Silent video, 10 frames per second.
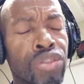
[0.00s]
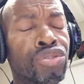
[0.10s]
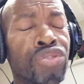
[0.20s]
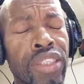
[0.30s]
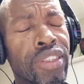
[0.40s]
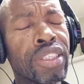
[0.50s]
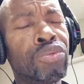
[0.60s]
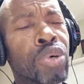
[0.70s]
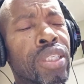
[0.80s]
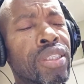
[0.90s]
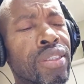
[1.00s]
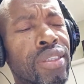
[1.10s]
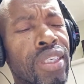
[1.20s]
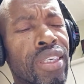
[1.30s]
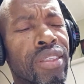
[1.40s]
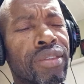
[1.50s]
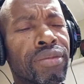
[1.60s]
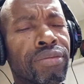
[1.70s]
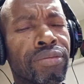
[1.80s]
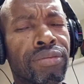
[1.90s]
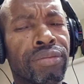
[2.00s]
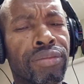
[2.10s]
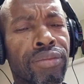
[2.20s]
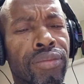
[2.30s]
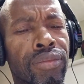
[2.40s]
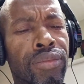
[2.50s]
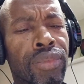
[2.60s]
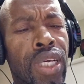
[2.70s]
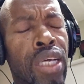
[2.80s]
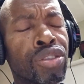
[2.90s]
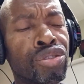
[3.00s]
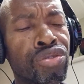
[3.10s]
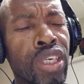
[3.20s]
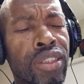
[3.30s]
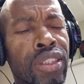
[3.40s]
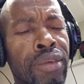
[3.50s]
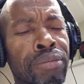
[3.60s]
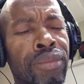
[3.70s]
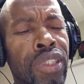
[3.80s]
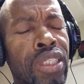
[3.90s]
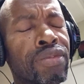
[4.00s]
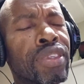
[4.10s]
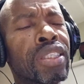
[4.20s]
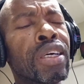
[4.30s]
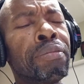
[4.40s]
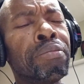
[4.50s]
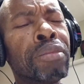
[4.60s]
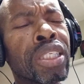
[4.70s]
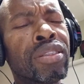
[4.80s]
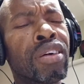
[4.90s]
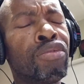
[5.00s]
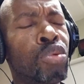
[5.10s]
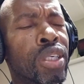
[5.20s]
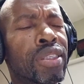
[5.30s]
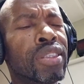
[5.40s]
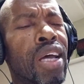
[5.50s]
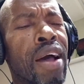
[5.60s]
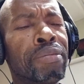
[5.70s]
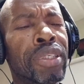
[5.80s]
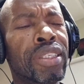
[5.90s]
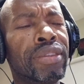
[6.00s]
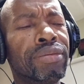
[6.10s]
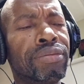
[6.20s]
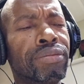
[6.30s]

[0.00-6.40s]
trust in what he's saying and trust him even in the midst of what is happening